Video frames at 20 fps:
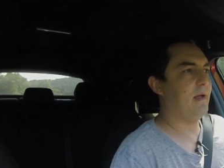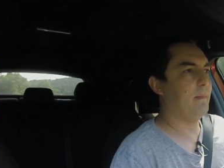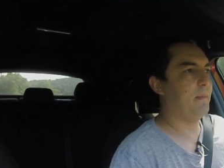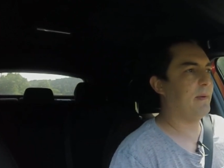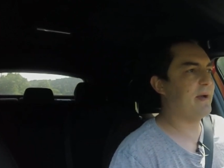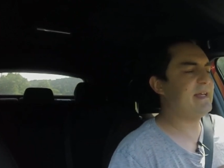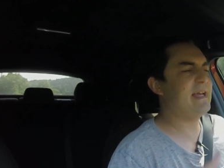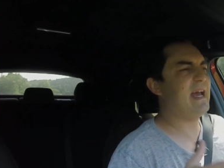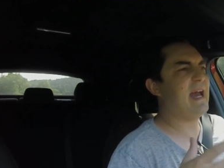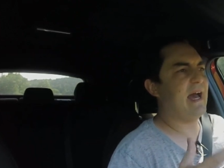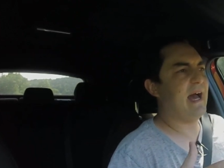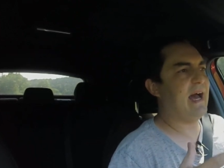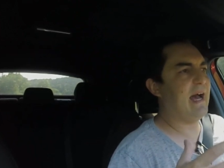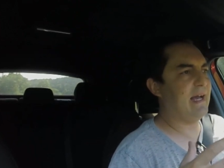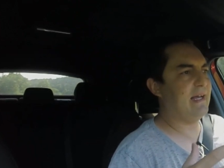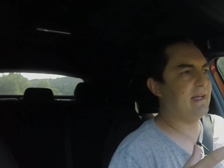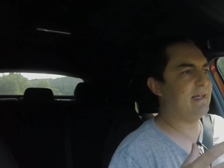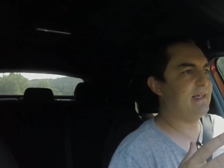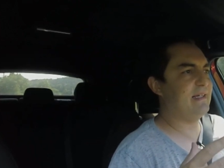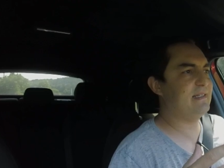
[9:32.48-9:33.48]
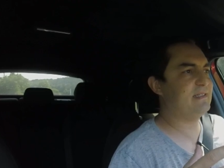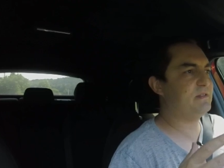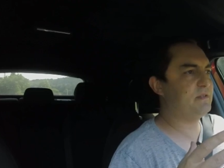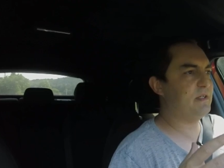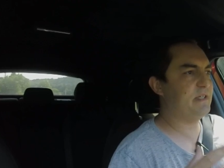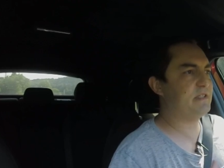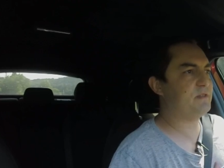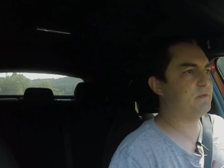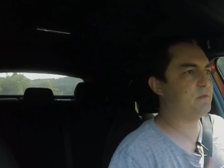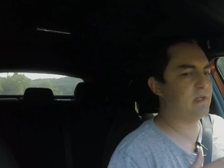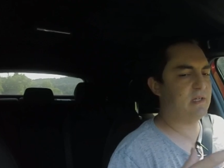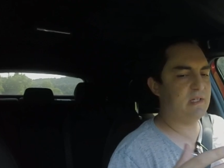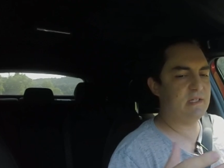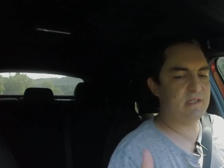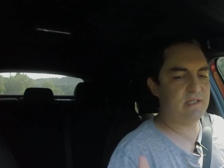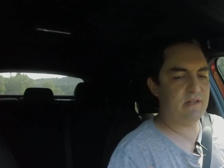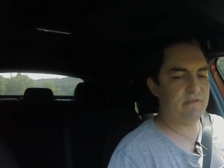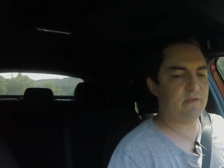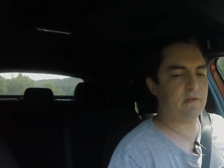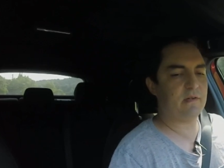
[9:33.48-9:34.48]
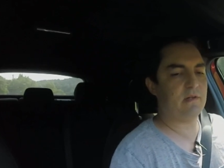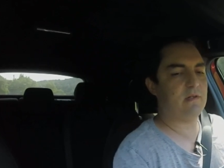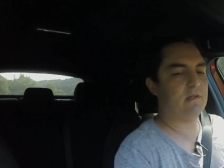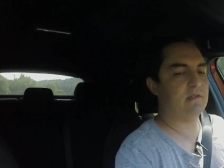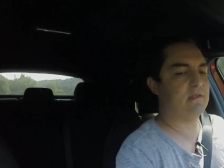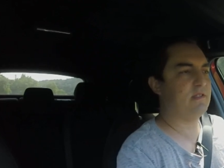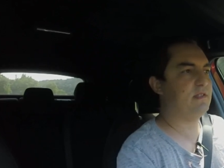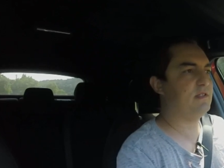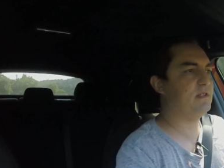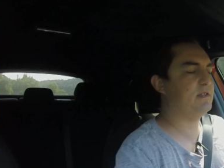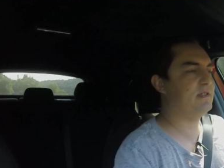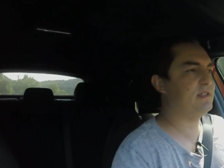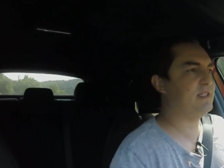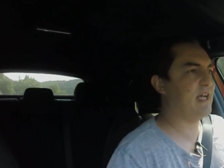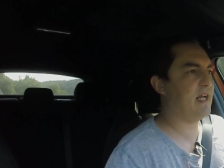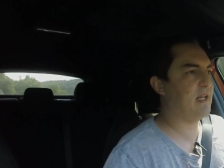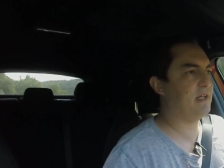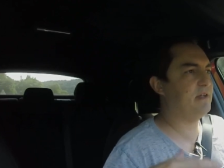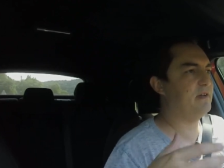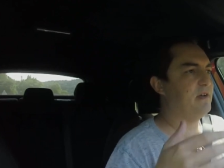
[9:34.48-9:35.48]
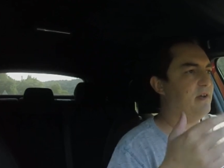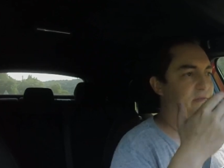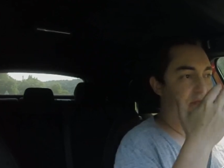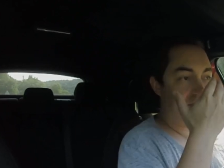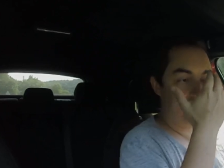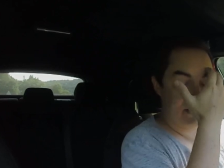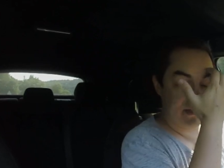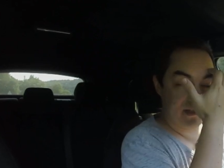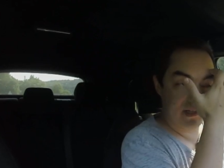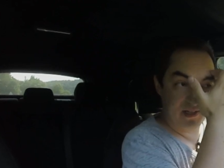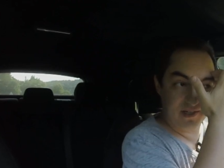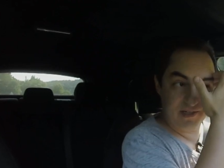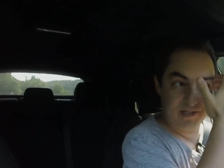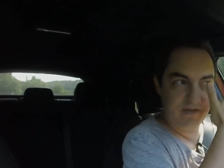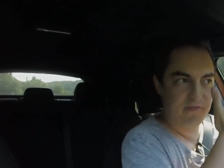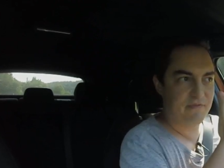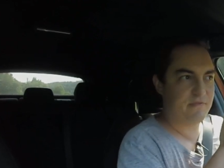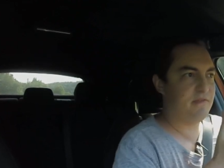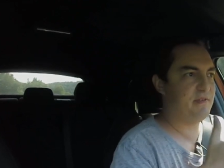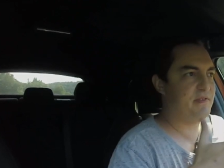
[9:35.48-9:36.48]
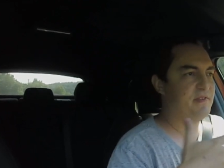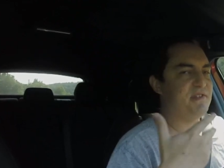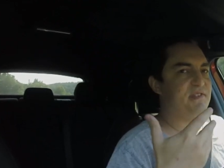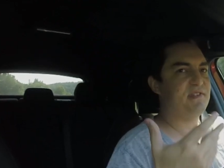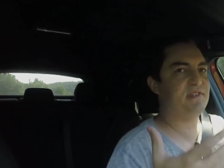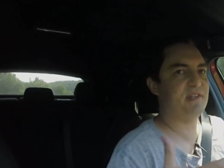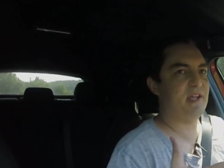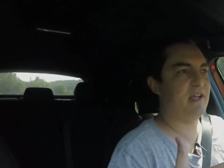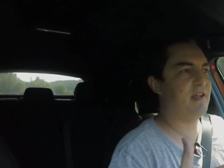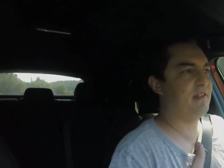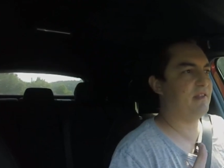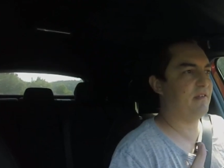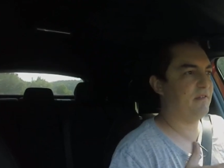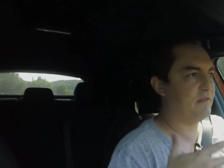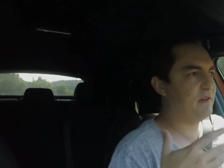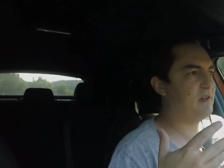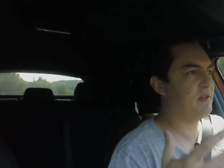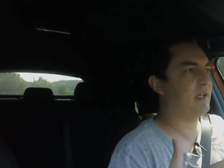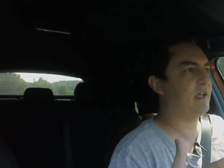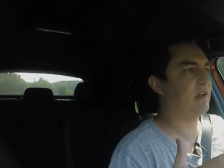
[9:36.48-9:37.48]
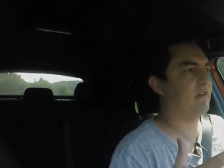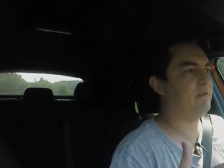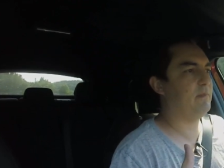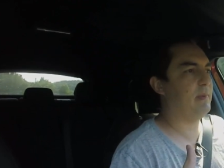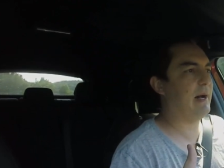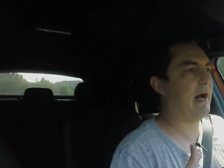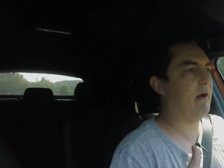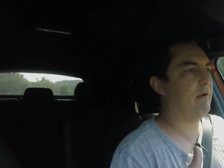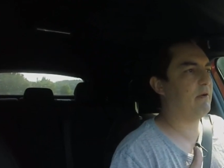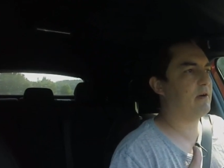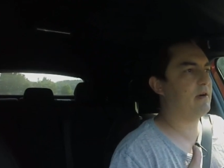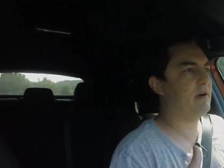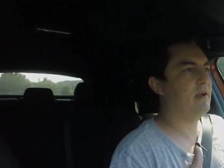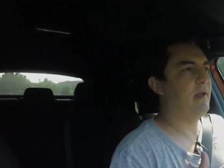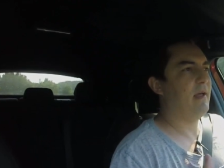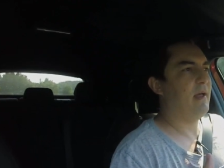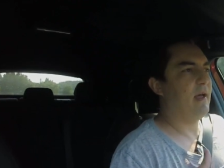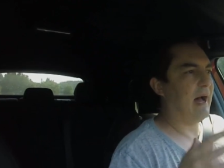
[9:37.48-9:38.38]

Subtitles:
But yeah, it's really difficult to tell you if there's any difference in the feeling of power.